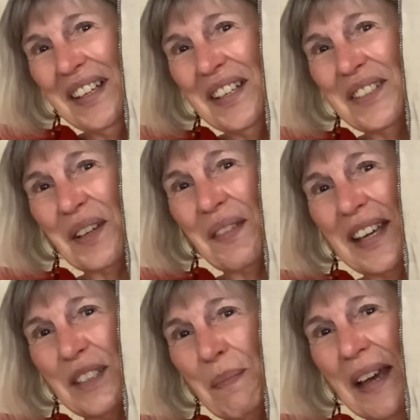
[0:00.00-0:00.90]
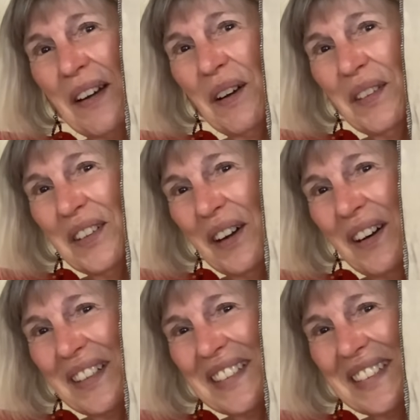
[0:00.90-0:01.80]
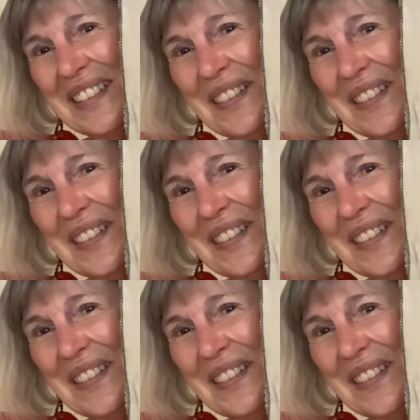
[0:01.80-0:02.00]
So that's Pet All the Dogs